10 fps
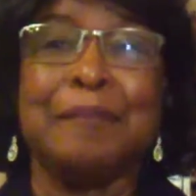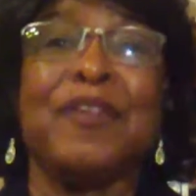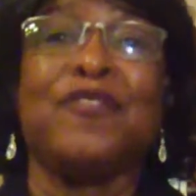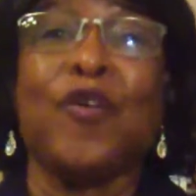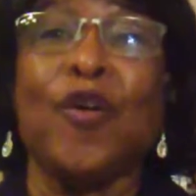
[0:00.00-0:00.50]

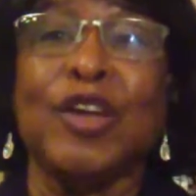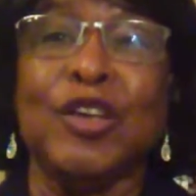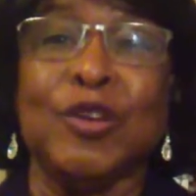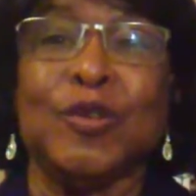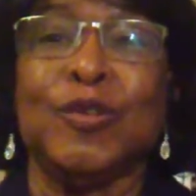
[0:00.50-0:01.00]
before
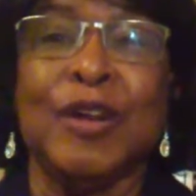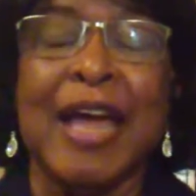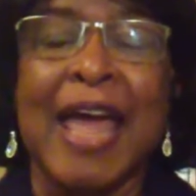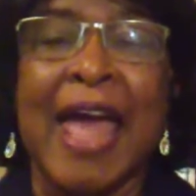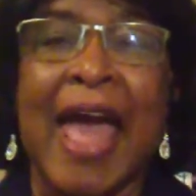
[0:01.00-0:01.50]
you.
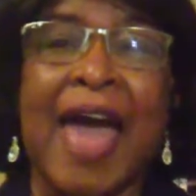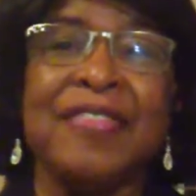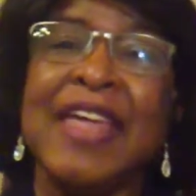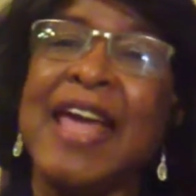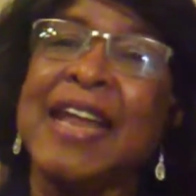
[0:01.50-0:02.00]

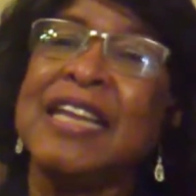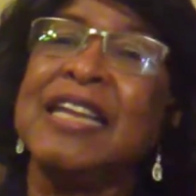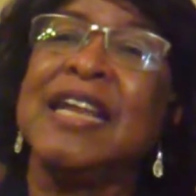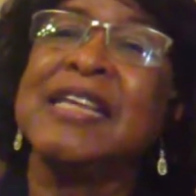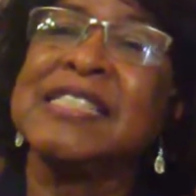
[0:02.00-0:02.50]
And
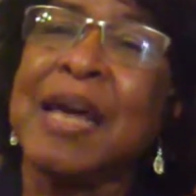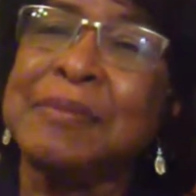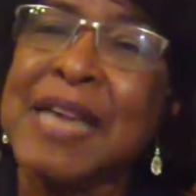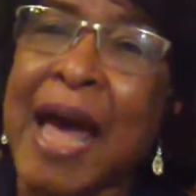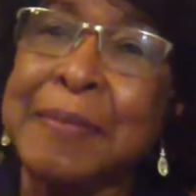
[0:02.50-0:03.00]
then
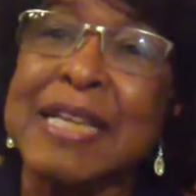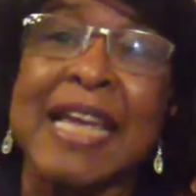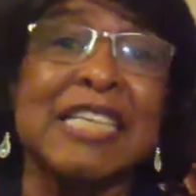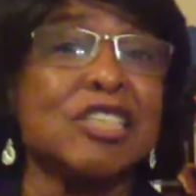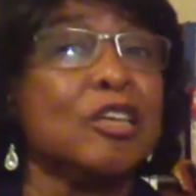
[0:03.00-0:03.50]
sometimes
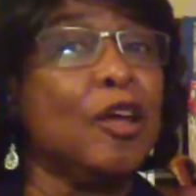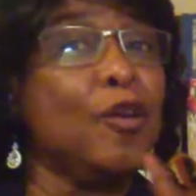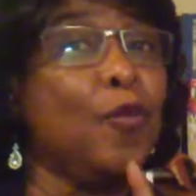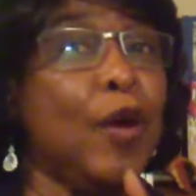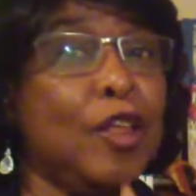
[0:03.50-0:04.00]
it's
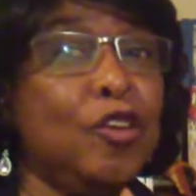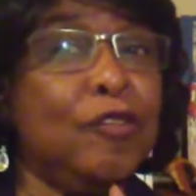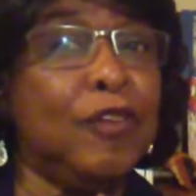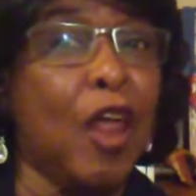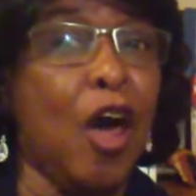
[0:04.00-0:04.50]
what
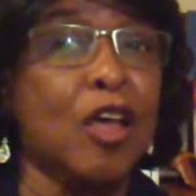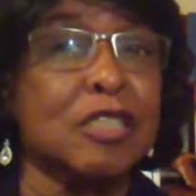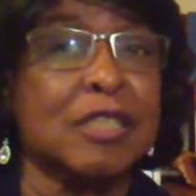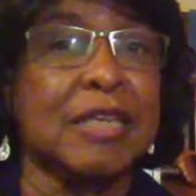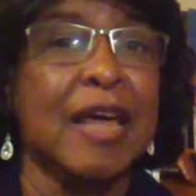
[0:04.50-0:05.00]
you've
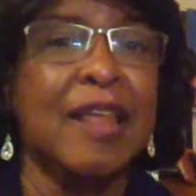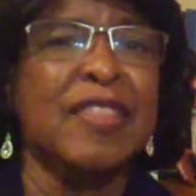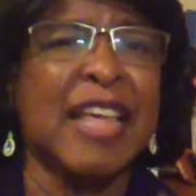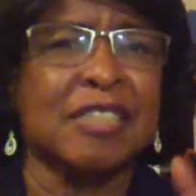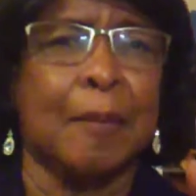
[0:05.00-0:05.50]
lost
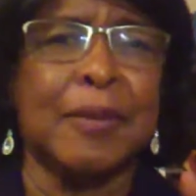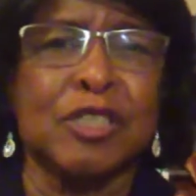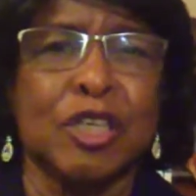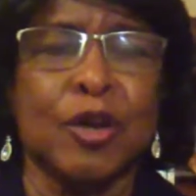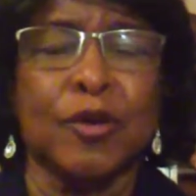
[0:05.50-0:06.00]
that's a
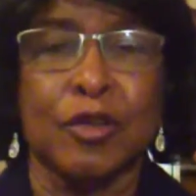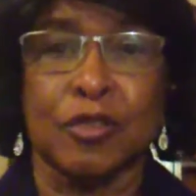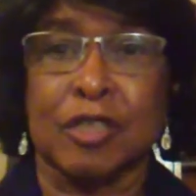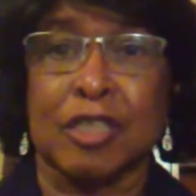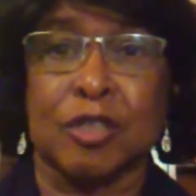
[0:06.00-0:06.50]

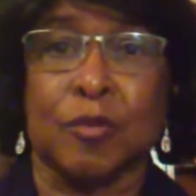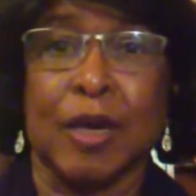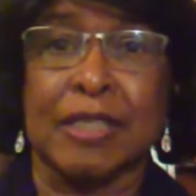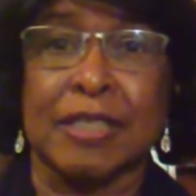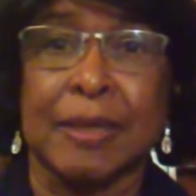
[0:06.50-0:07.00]
material
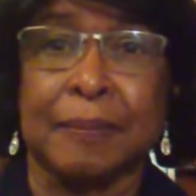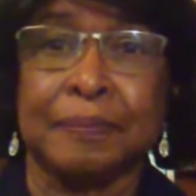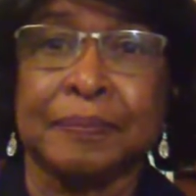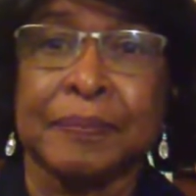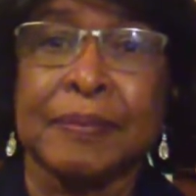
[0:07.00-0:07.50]
situation
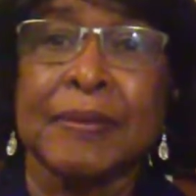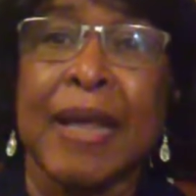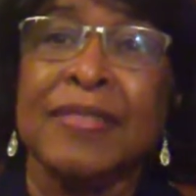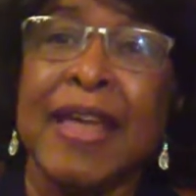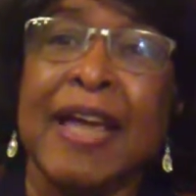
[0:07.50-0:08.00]

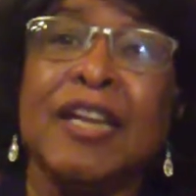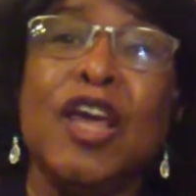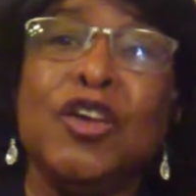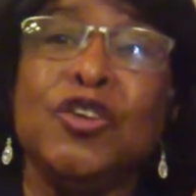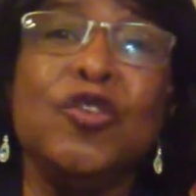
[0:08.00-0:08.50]
that
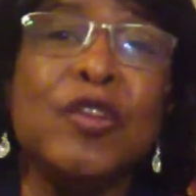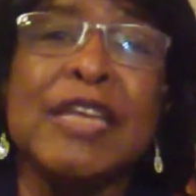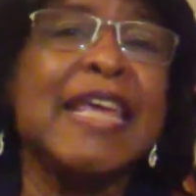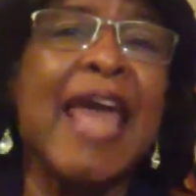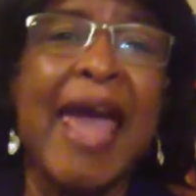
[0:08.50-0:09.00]
you
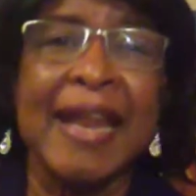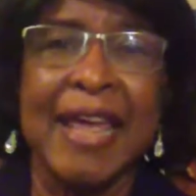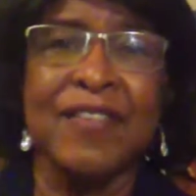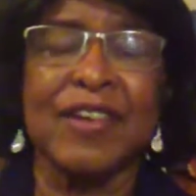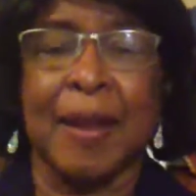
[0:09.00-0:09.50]

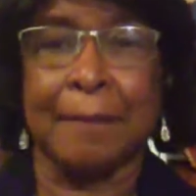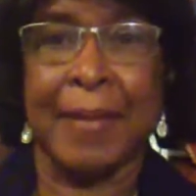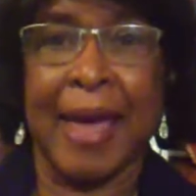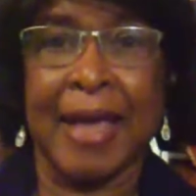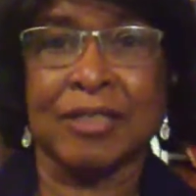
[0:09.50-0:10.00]
can't even
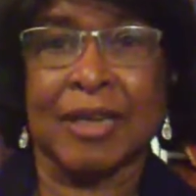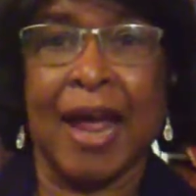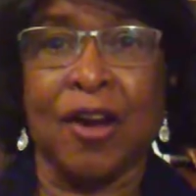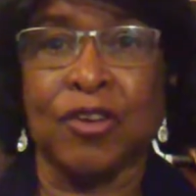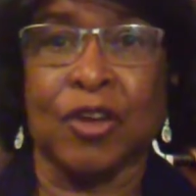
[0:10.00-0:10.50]
imagine
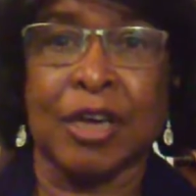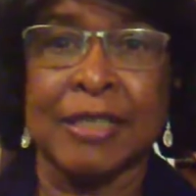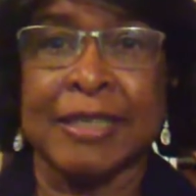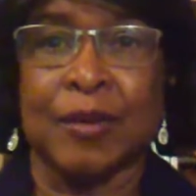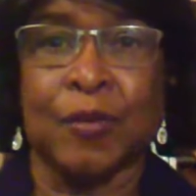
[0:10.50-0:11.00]
how you're going to
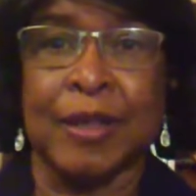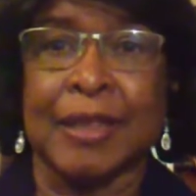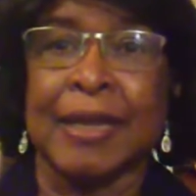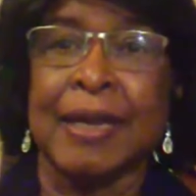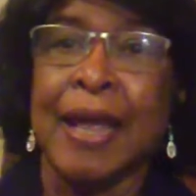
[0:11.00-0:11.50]
deal
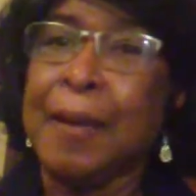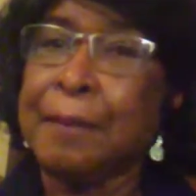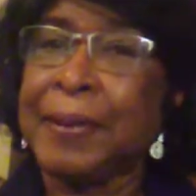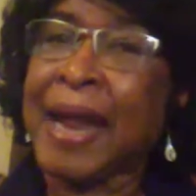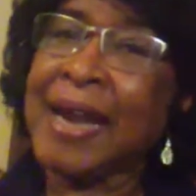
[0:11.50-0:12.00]
with it.
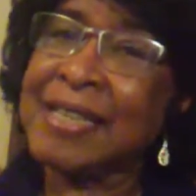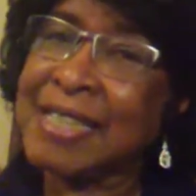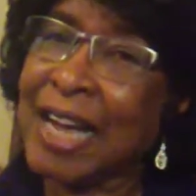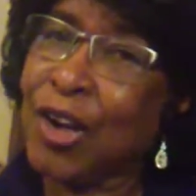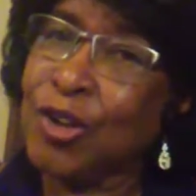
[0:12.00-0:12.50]
But I
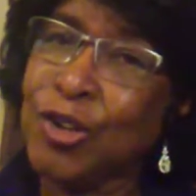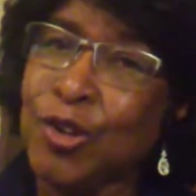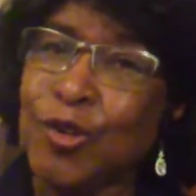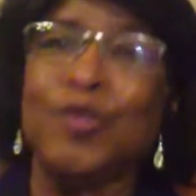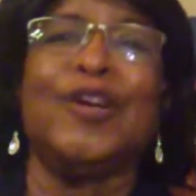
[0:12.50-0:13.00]
tell
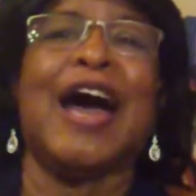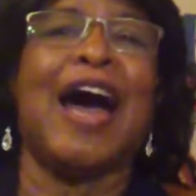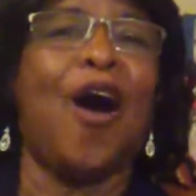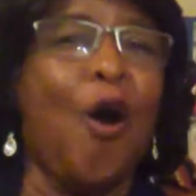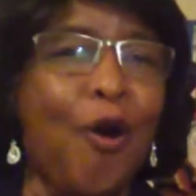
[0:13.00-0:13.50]
you
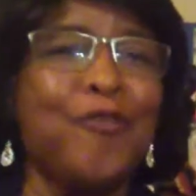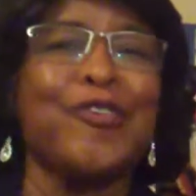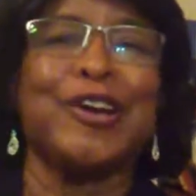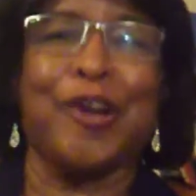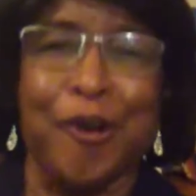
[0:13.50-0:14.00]

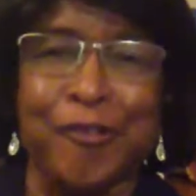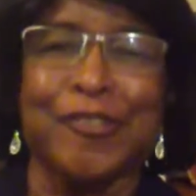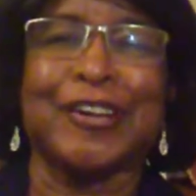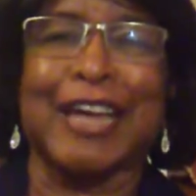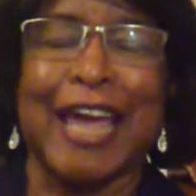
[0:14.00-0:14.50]
over and
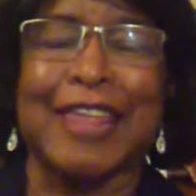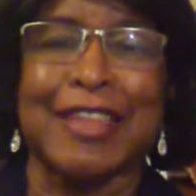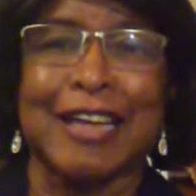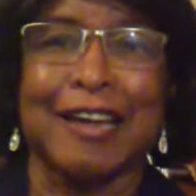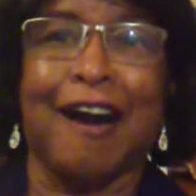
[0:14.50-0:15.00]
over again
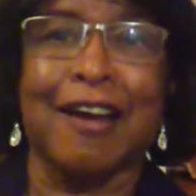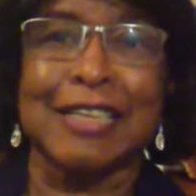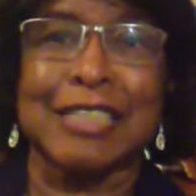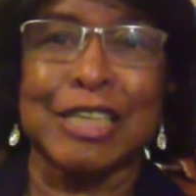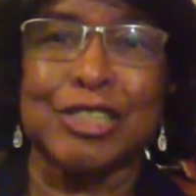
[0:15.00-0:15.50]
that God
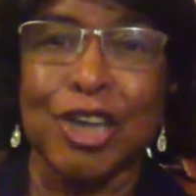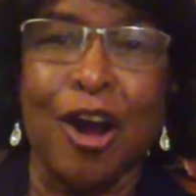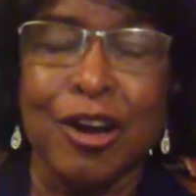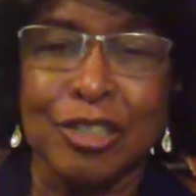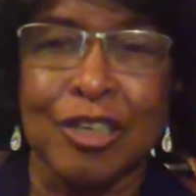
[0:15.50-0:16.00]
is in
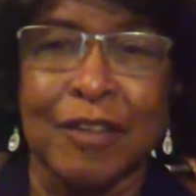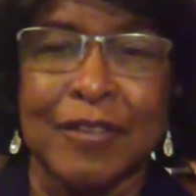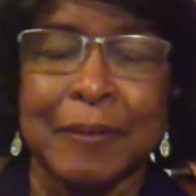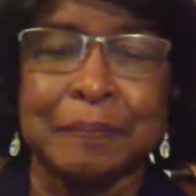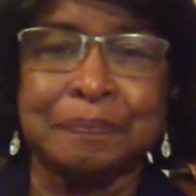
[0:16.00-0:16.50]
charge of
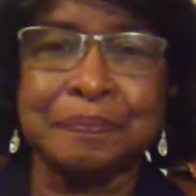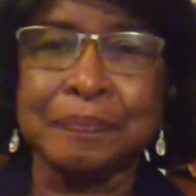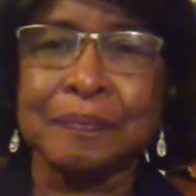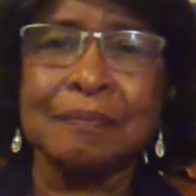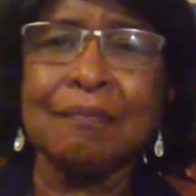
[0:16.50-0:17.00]
it.
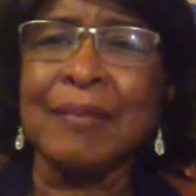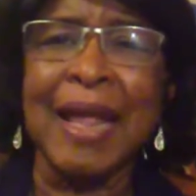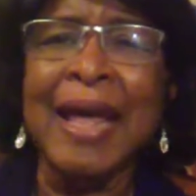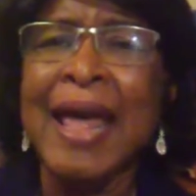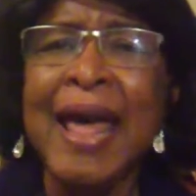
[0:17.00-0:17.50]

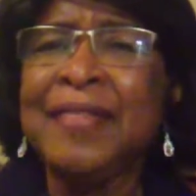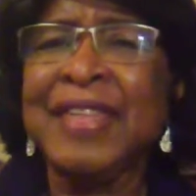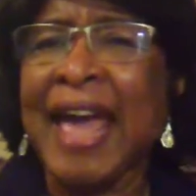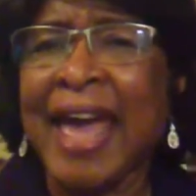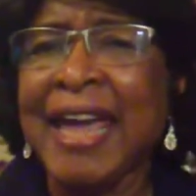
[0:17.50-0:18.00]

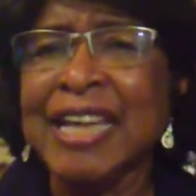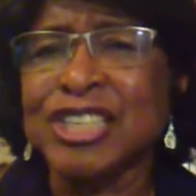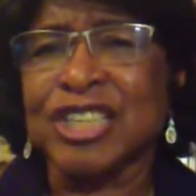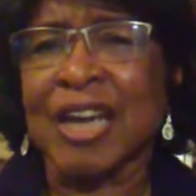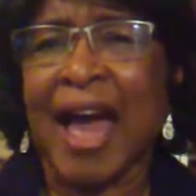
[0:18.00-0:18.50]
The
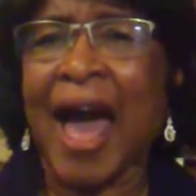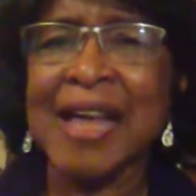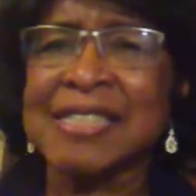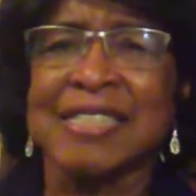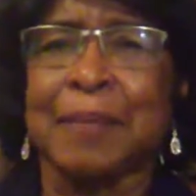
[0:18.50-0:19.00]
H,
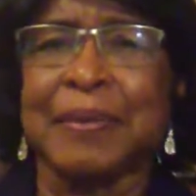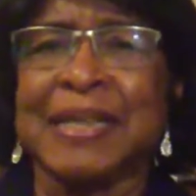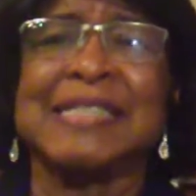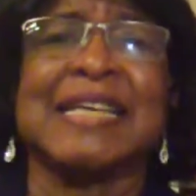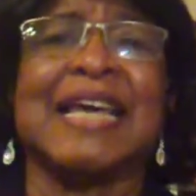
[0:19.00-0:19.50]
I
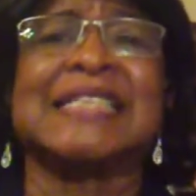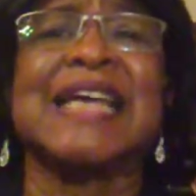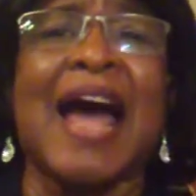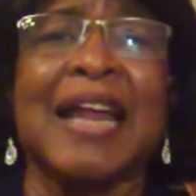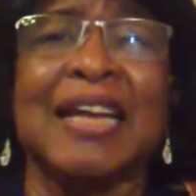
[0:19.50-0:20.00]
simply say is
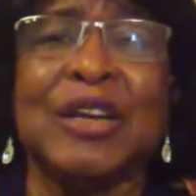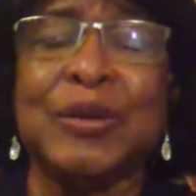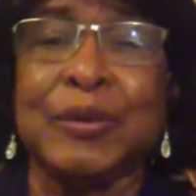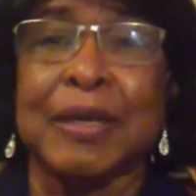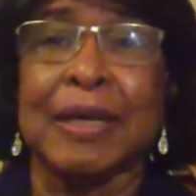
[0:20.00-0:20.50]

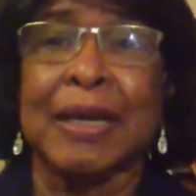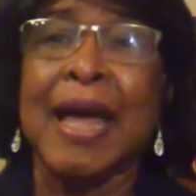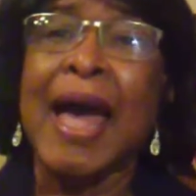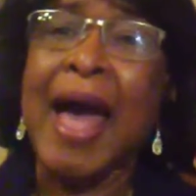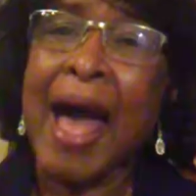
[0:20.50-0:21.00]
hallelujah.
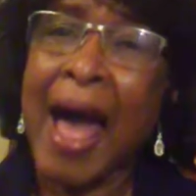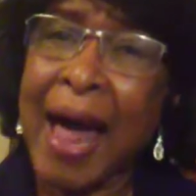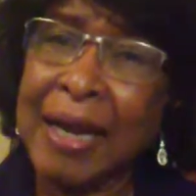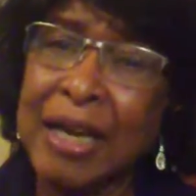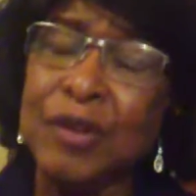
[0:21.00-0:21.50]

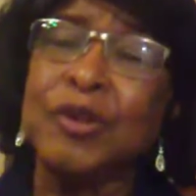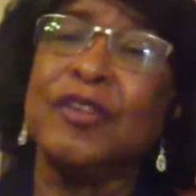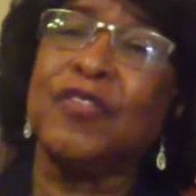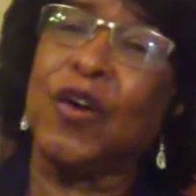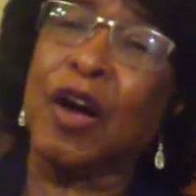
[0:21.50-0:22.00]

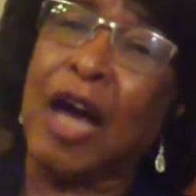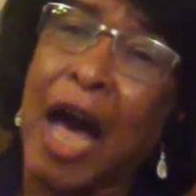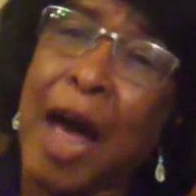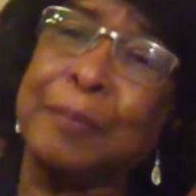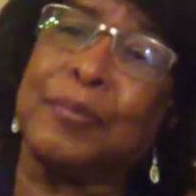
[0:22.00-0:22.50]
Hallelujah for
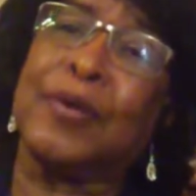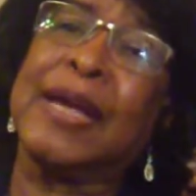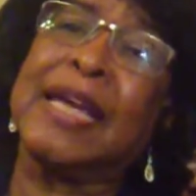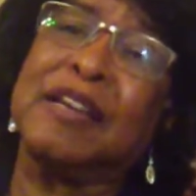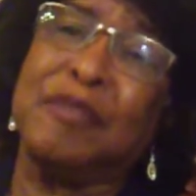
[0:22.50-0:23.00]
God
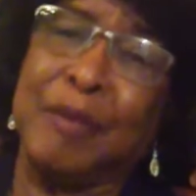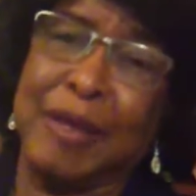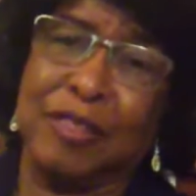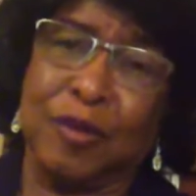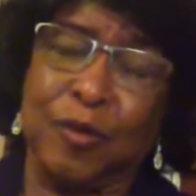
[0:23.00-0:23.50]
bringing
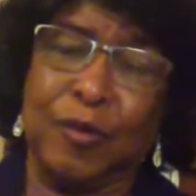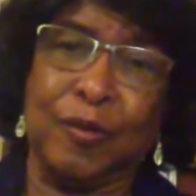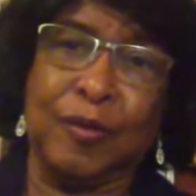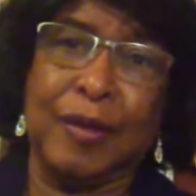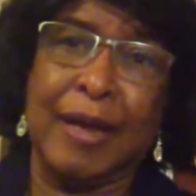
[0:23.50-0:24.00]
me through